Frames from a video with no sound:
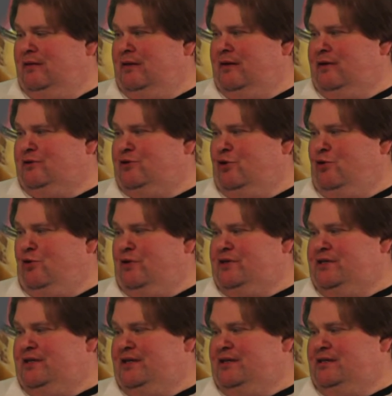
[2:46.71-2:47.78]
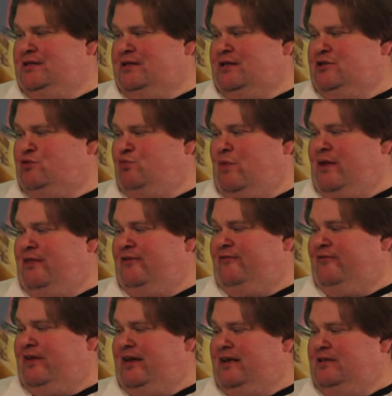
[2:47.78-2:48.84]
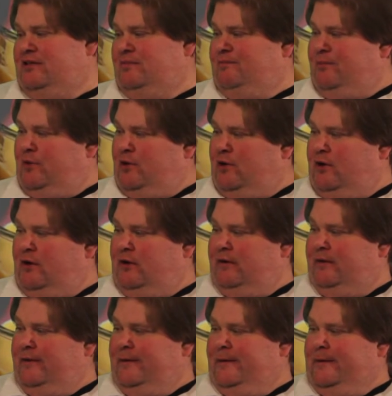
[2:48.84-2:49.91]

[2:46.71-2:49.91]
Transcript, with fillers: there's horses, there's weather vanes, a barn,